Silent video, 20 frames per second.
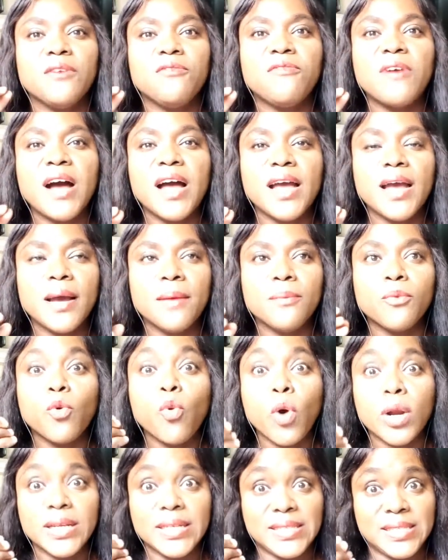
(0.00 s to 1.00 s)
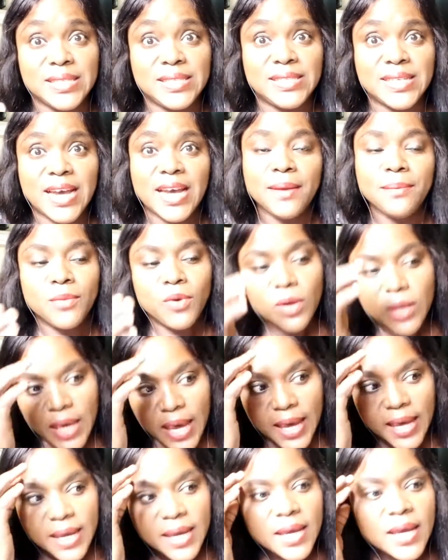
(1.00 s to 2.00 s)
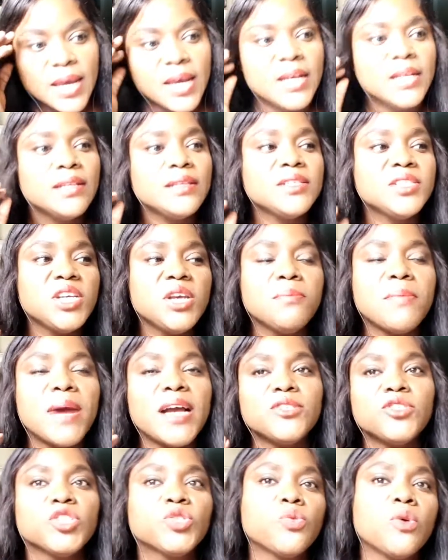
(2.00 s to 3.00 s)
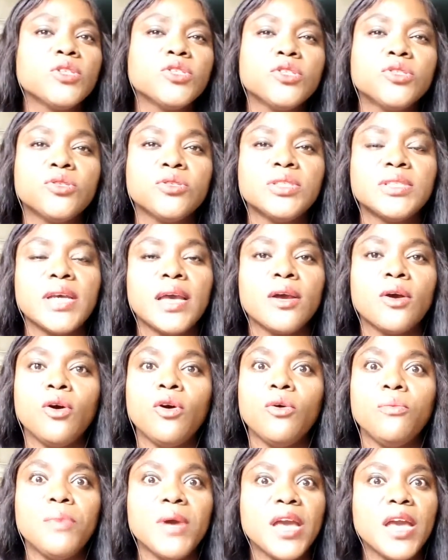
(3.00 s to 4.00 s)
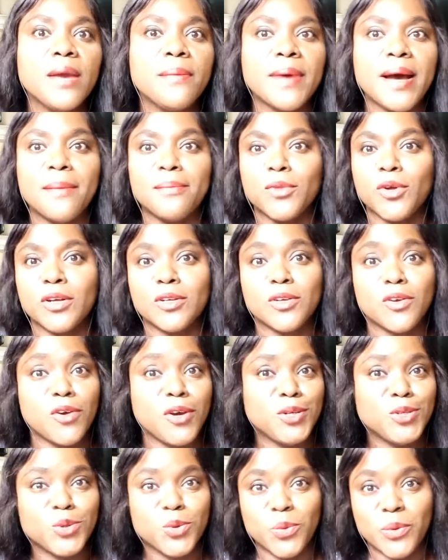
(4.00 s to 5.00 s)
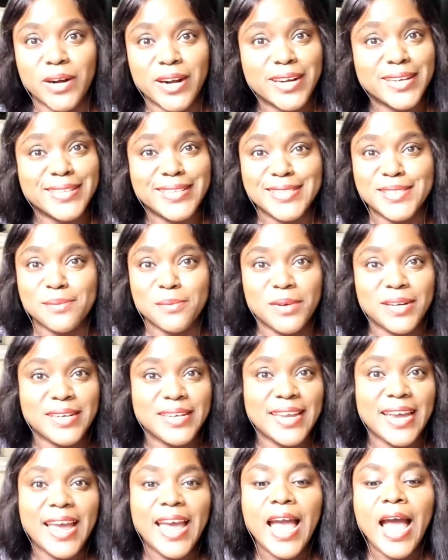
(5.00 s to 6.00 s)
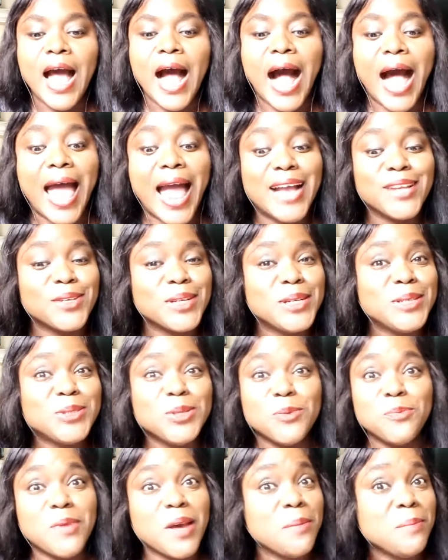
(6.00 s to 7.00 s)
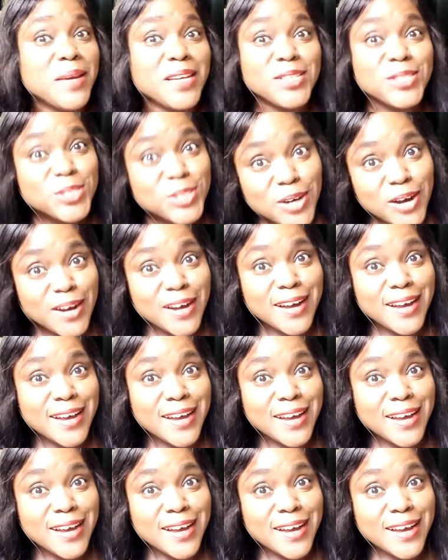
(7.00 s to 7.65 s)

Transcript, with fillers: uh, quality time. Okay, she might just want you to say, "Oh, babe, I'm not going to work this Monday. I actually took permission."